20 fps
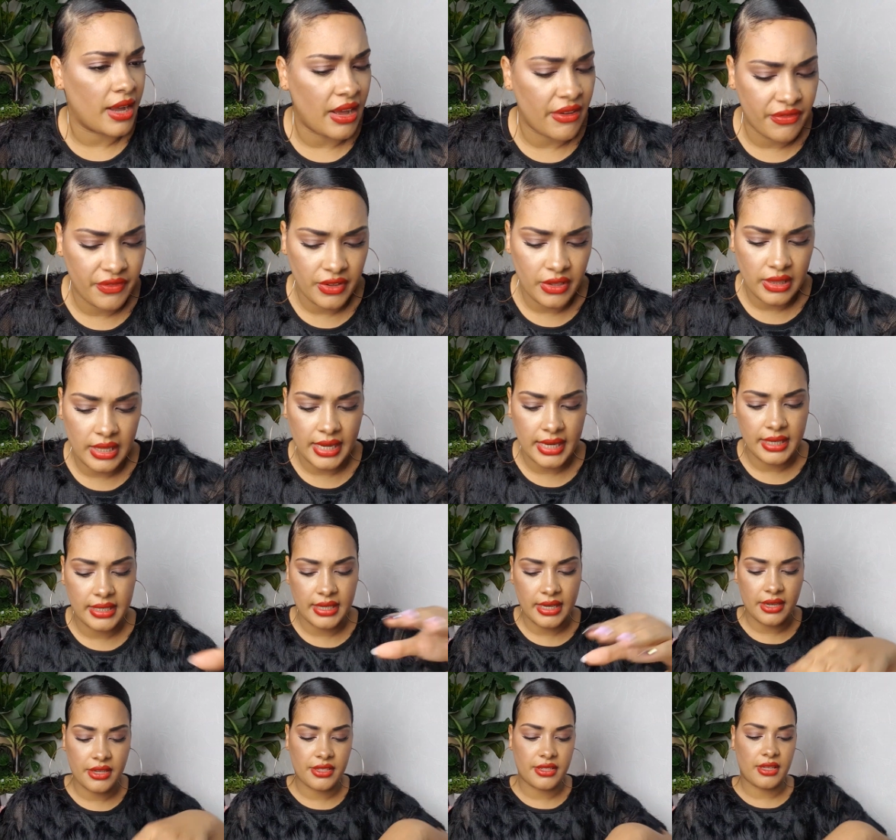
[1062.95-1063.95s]
I feel like
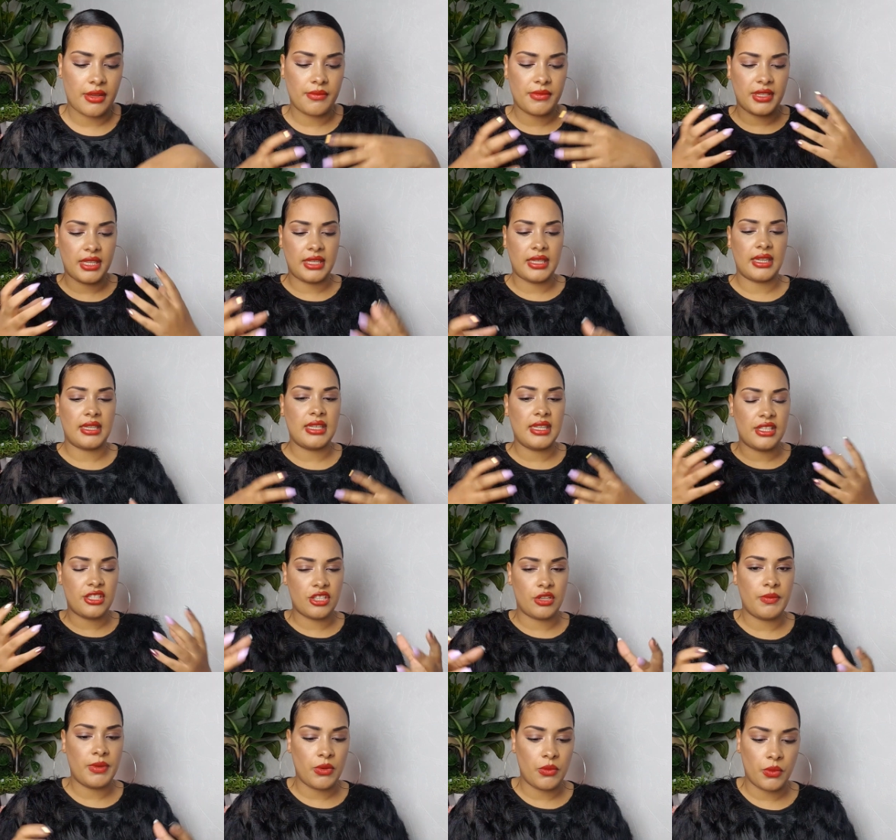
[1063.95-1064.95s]
there's something that needs
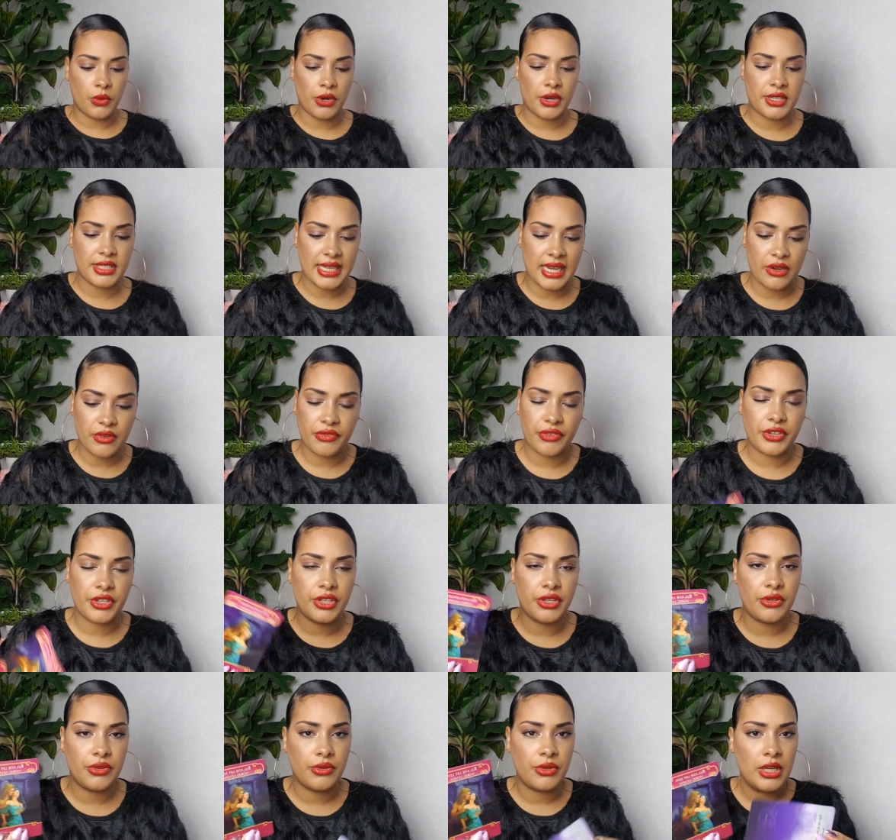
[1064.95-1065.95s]
to be worked out for
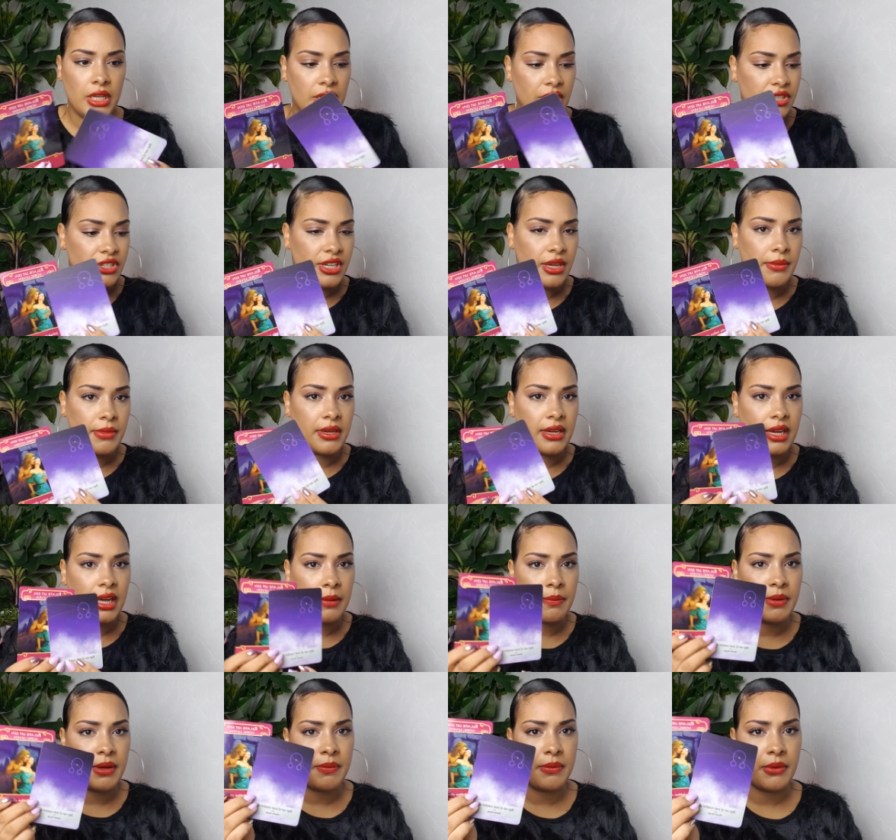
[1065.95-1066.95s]
you, Gemini
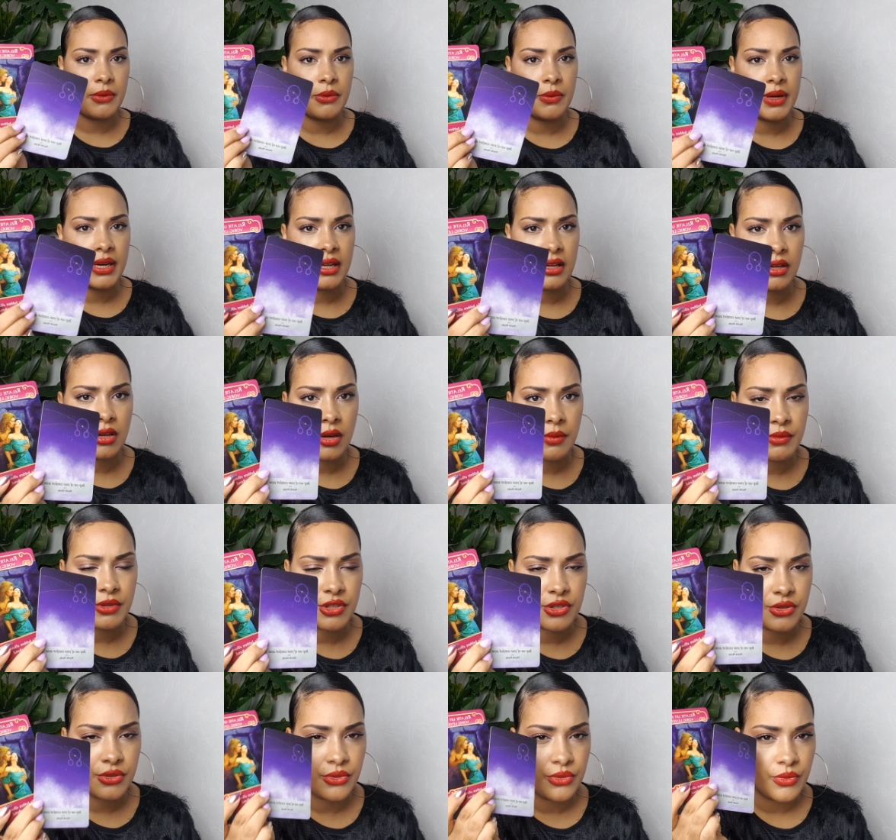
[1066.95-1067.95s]
people, when it
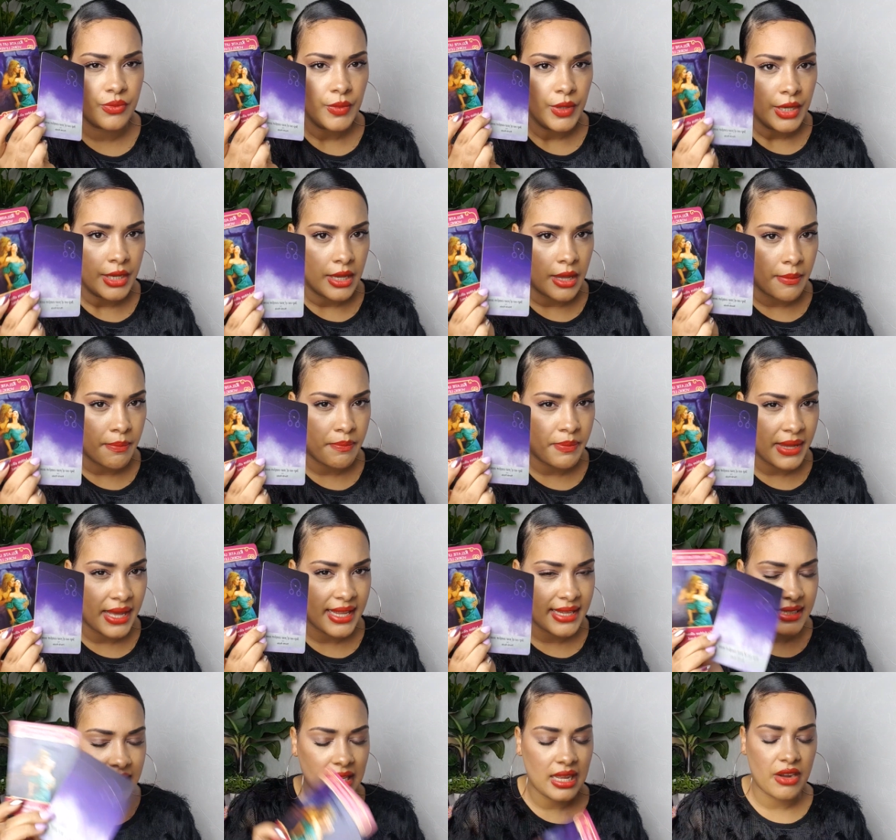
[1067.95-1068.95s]
comes to a
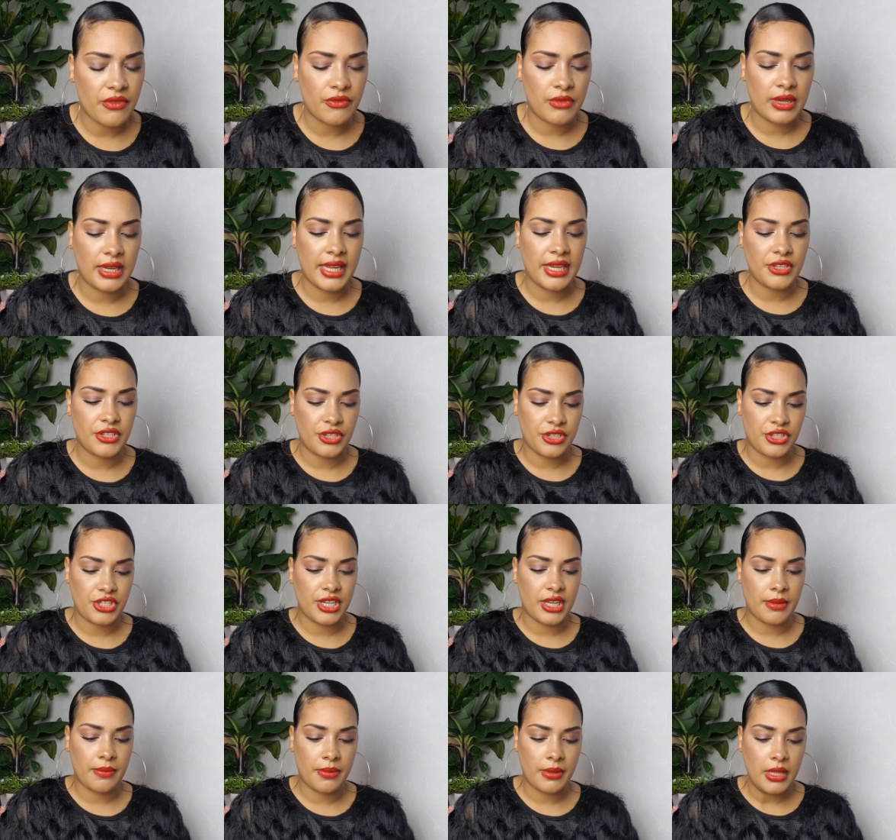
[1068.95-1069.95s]
past life
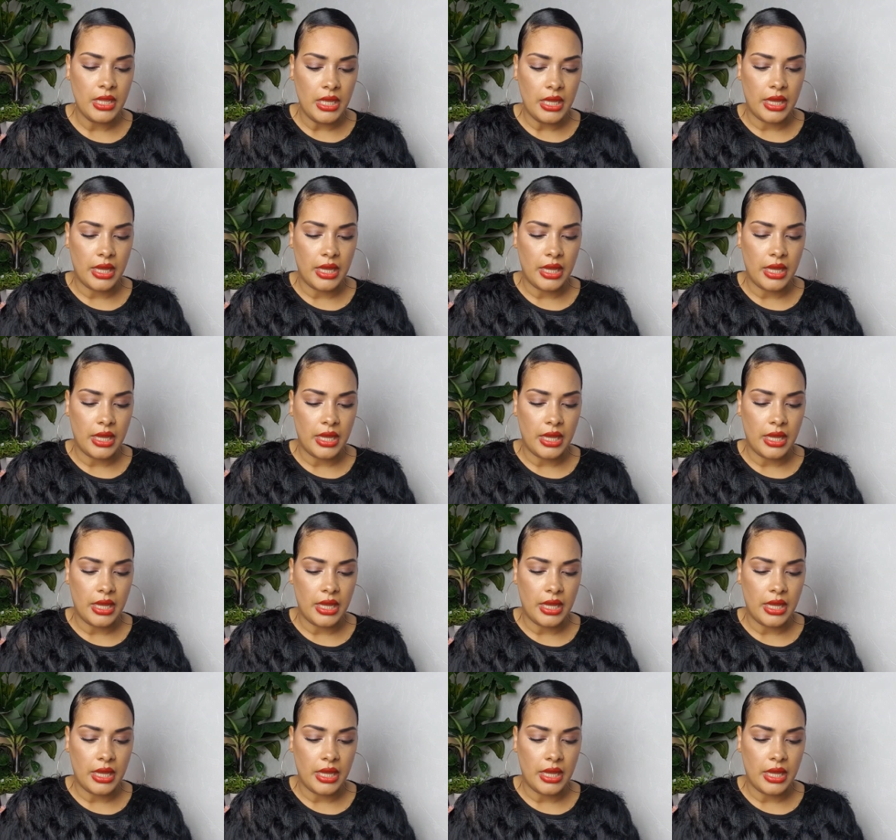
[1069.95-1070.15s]
relationship.